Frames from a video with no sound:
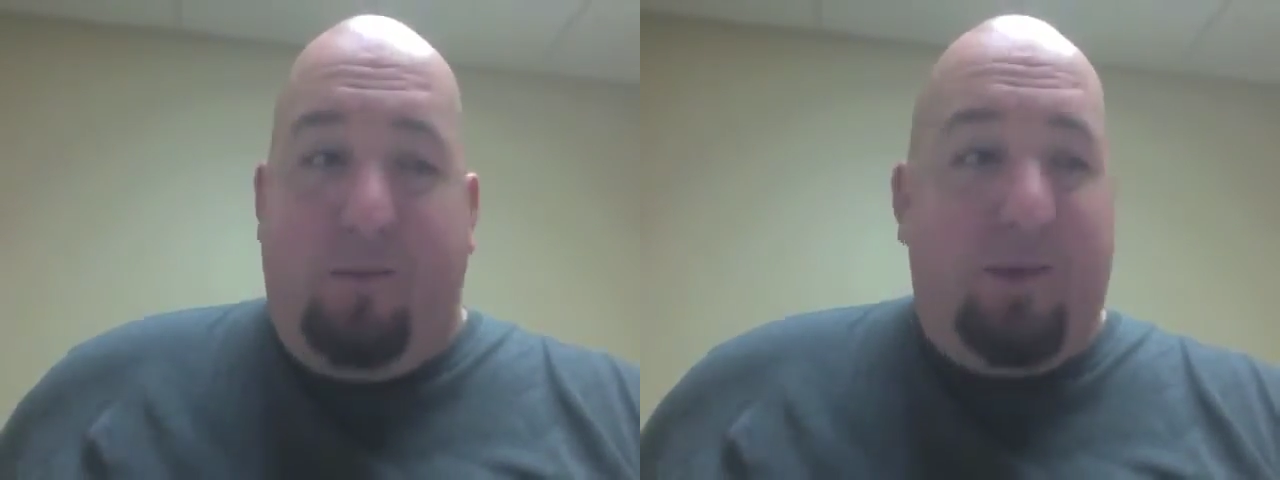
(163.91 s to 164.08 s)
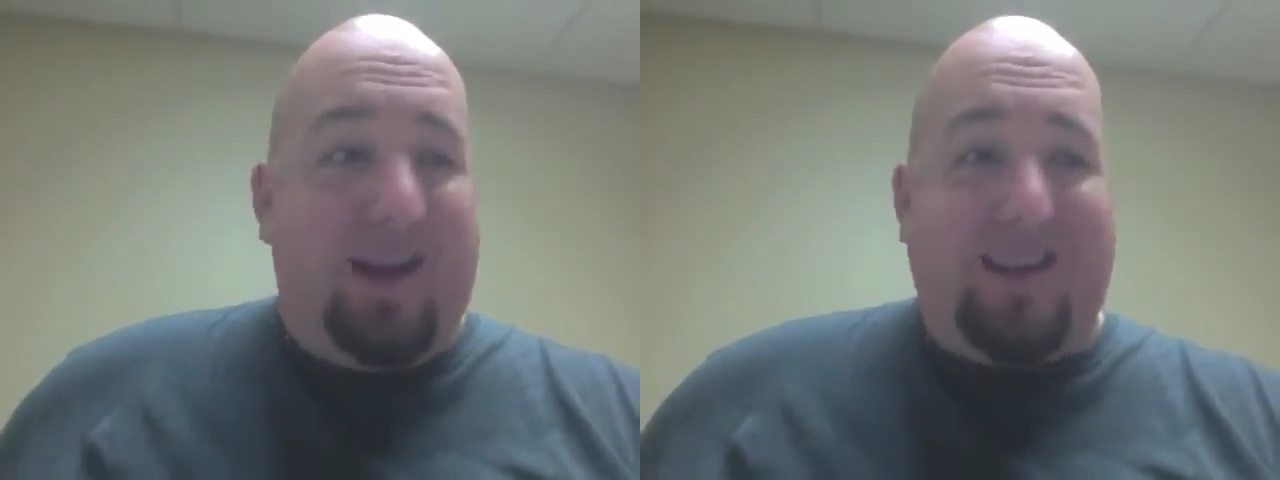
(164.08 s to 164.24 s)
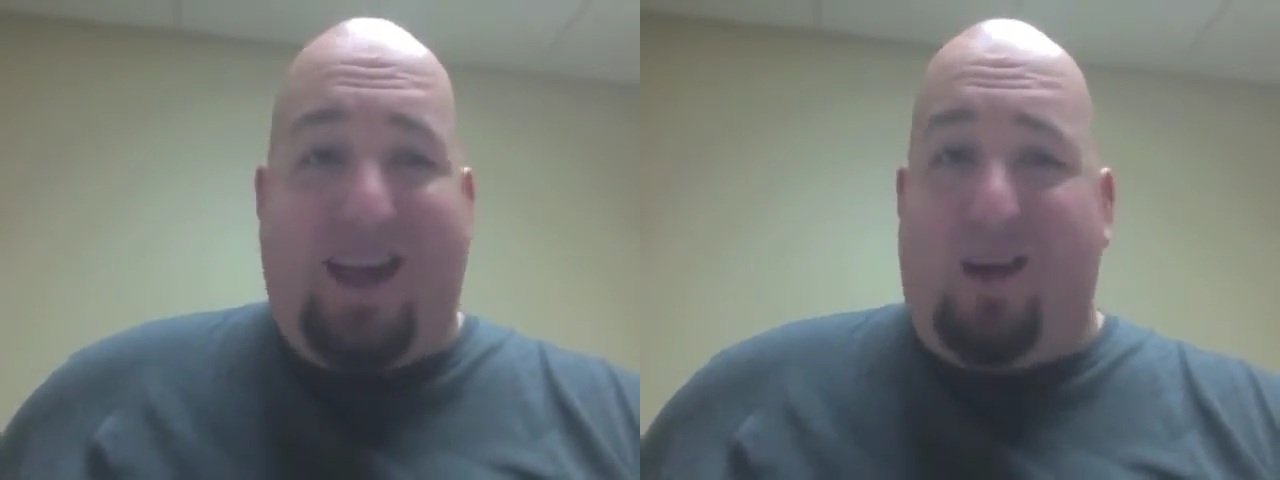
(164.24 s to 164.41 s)

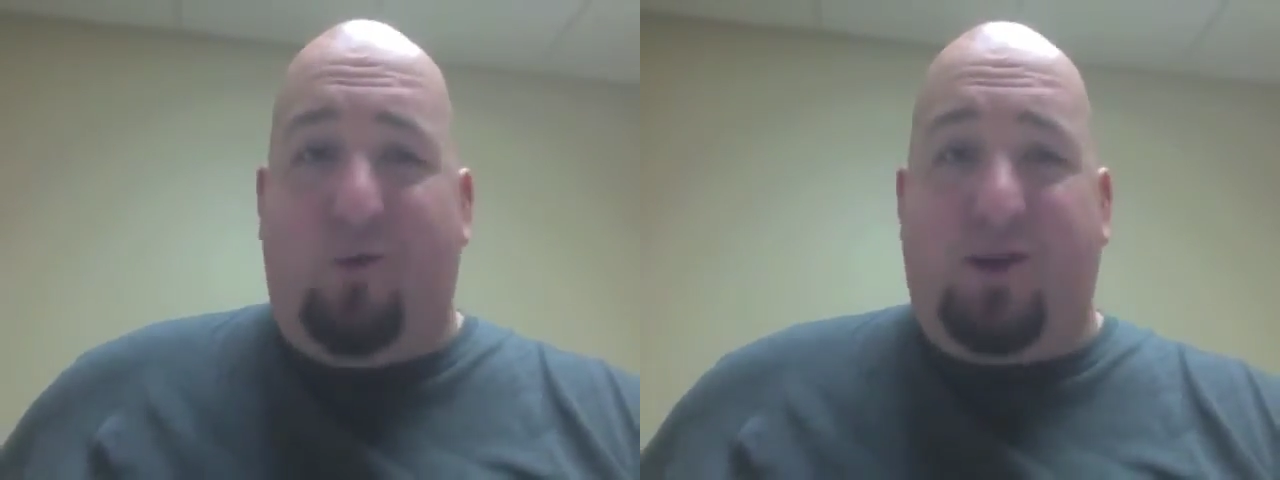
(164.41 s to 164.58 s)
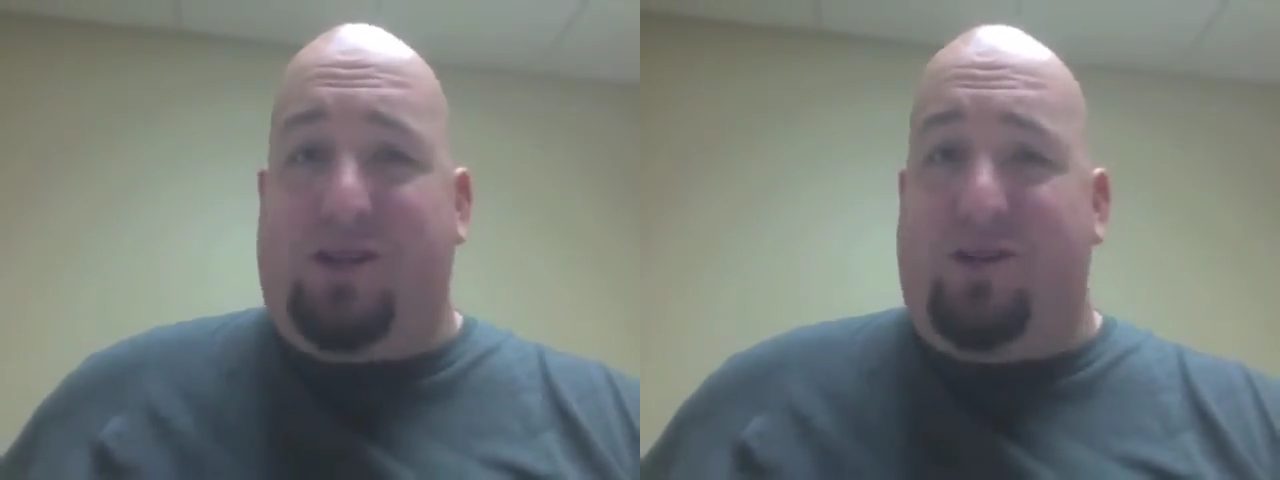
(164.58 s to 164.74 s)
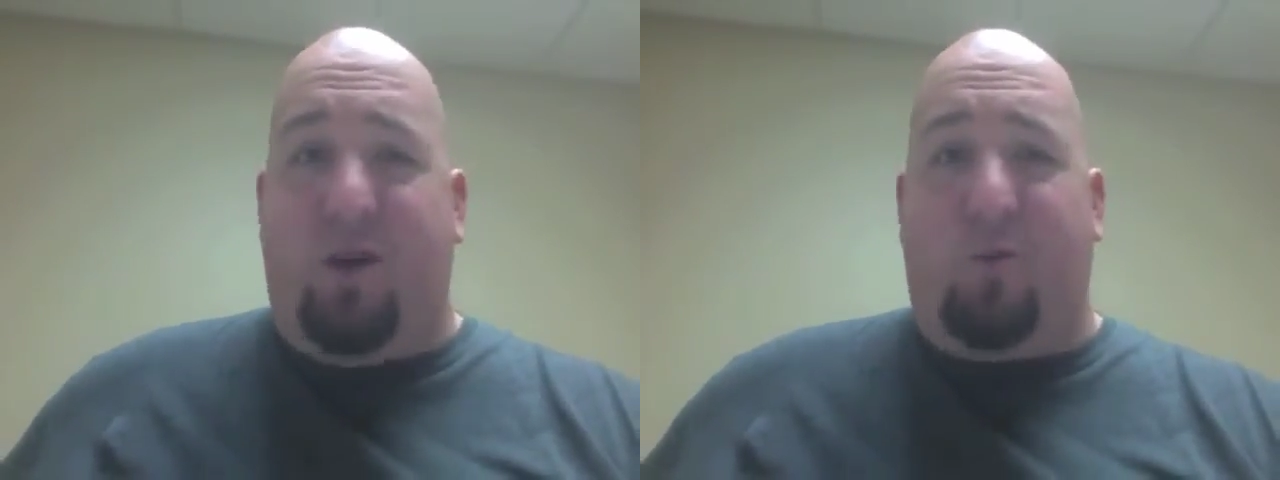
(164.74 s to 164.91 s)
because I don't
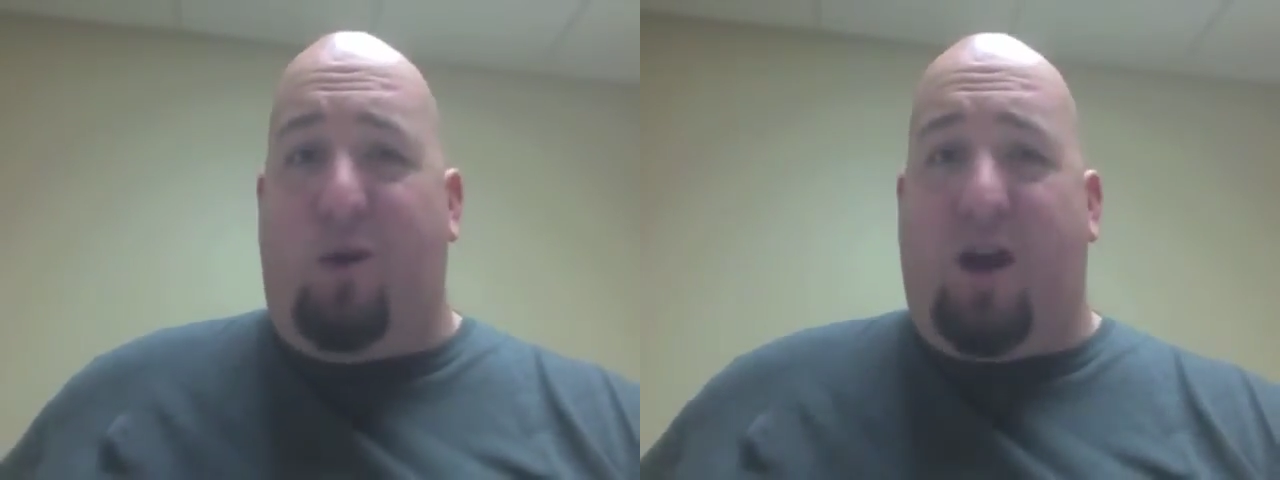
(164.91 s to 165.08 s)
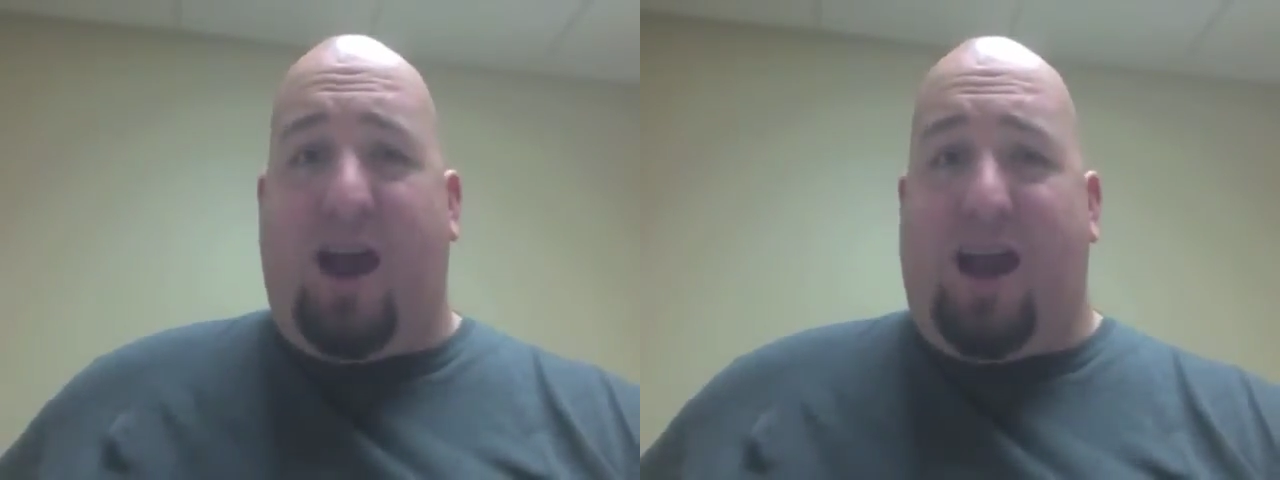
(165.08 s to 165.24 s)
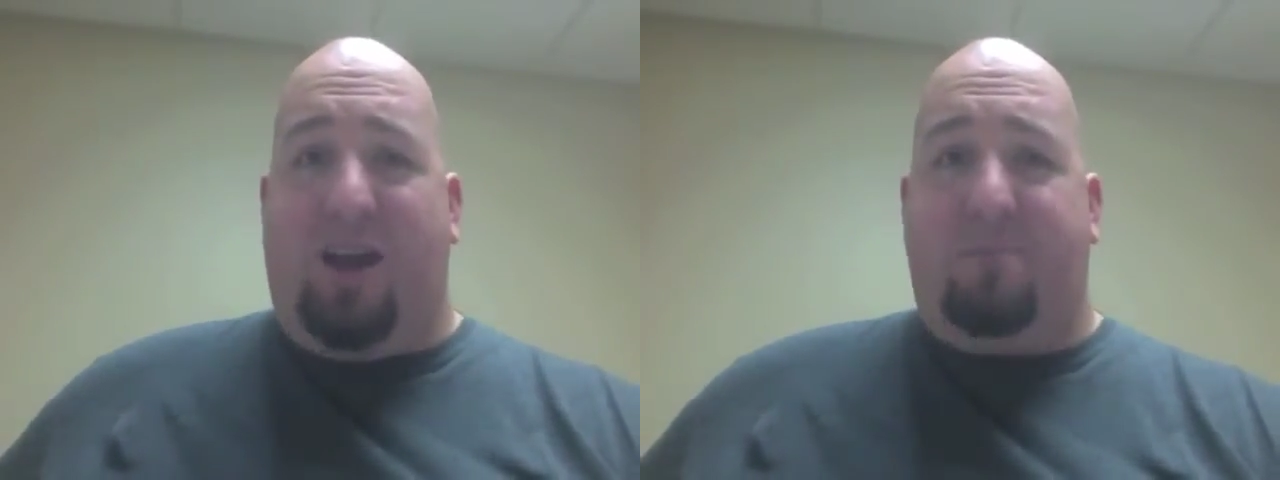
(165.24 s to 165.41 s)
want you knowing where
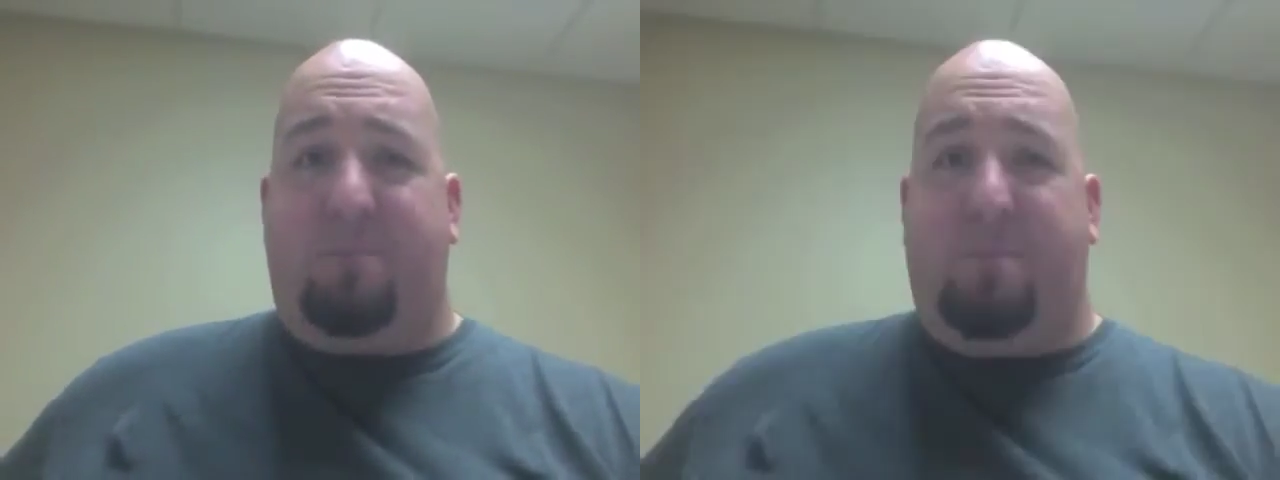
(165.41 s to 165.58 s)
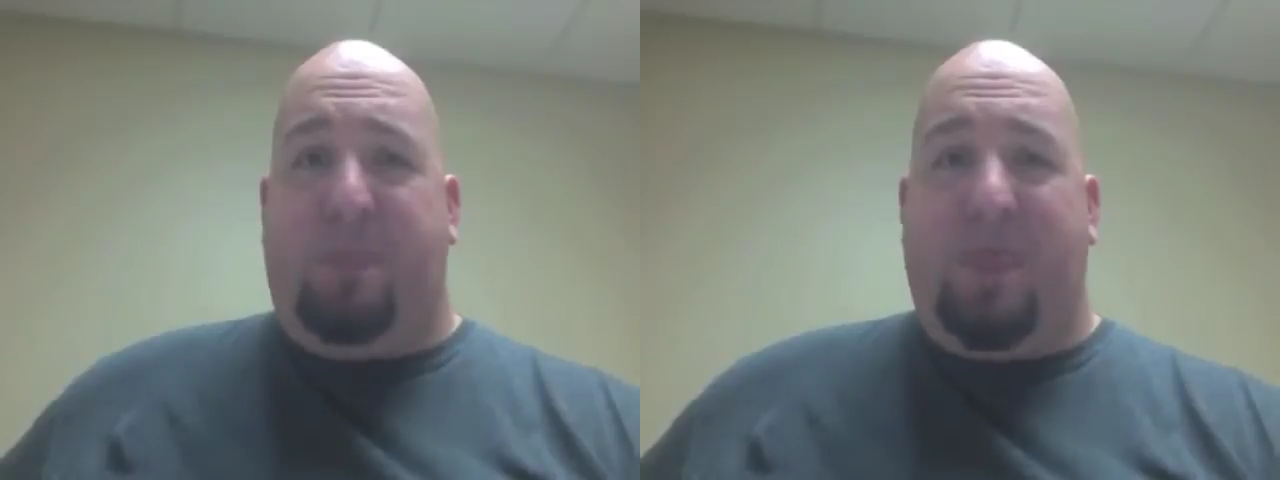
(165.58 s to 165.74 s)
I am.